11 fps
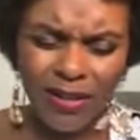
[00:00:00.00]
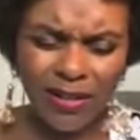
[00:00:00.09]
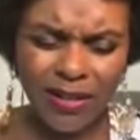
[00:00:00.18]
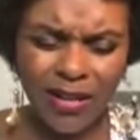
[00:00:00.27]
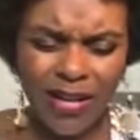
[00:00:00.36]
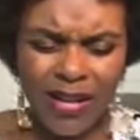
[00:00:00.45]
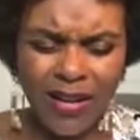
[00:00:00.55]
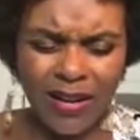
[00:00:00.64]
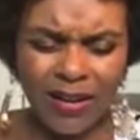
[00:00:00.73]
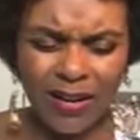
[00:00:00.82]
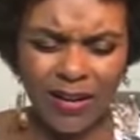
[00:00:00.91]

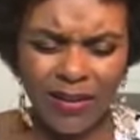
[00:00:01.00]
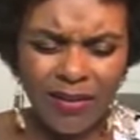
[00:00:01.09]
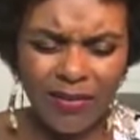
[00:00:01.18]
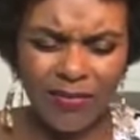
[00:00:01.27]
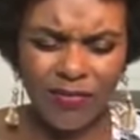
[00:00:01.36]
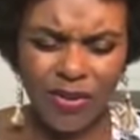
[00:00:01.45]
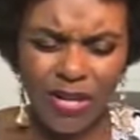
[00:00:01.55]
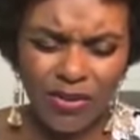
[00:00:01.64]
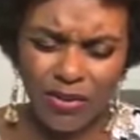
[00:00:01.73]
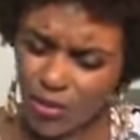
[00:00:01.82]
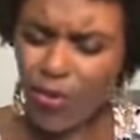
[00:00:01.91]
really knew
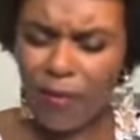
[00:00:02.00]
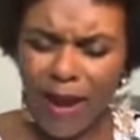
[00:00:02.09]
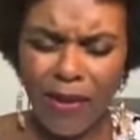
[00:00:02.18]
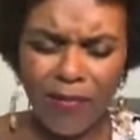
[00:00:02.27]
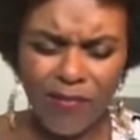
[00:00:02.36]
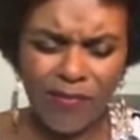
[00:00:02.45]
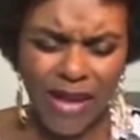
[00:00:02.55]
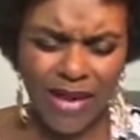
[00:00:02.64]
about making this good,